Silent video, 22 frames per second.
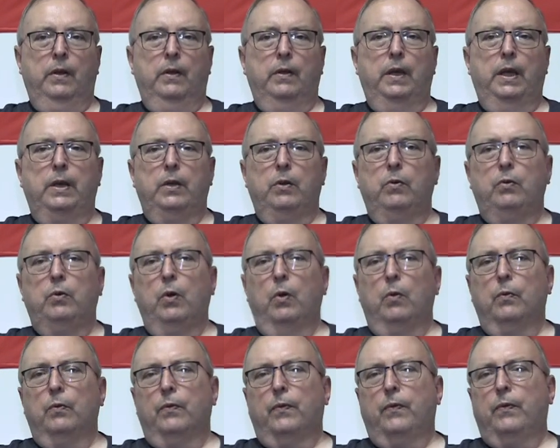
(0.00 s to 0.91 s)
that you
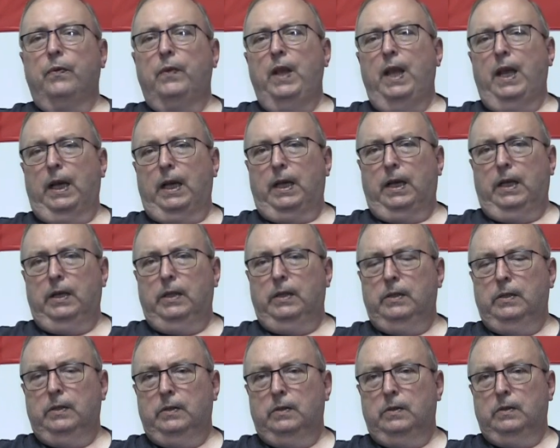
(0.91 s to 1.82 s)
don't think
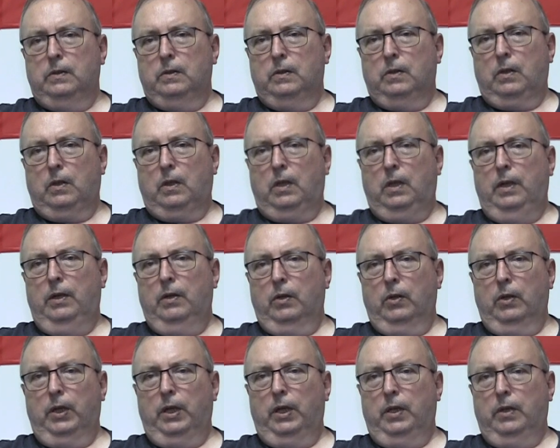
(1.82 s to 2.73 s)

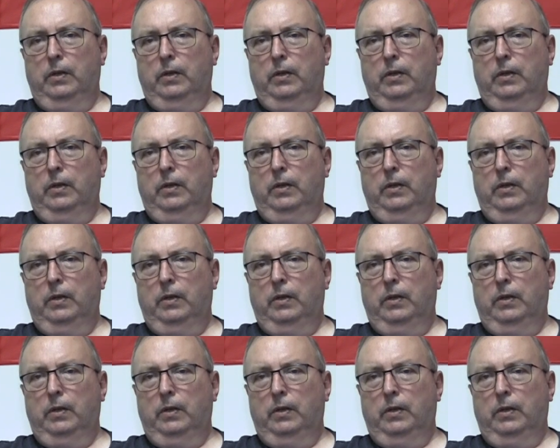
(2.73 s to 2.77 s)
clearly,